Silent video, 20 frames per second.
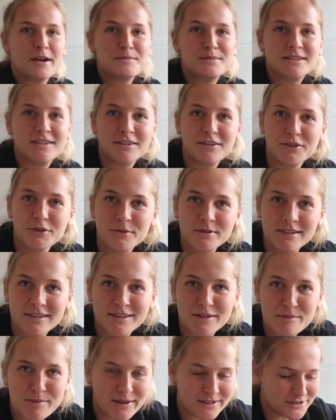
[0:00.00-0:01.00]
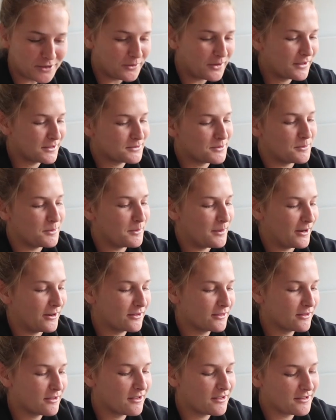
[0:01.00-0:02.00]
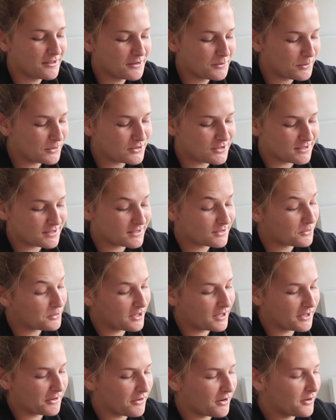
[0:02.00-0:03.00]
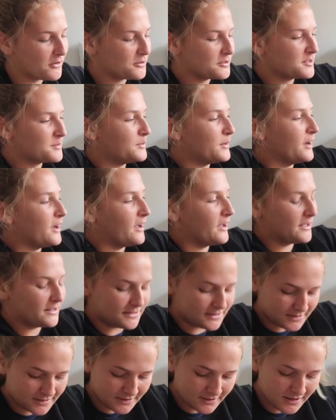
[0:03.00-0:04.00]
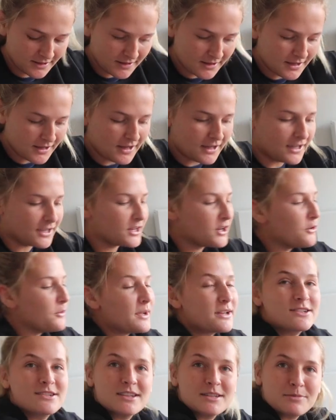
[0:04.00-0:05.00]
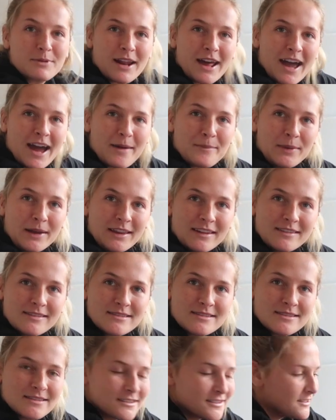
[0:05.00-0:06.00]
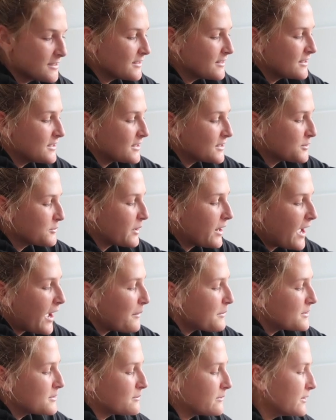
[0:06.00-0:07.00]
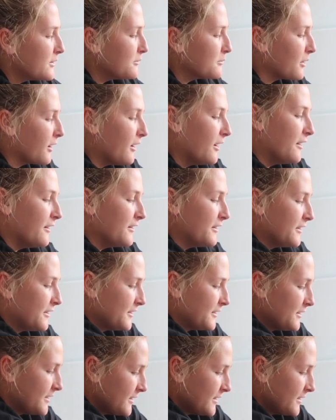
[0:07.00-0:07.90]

I'm still losing some of my toenails from the marathon, which is quite gross, but you know, it's just what happens. This is what happens when you run.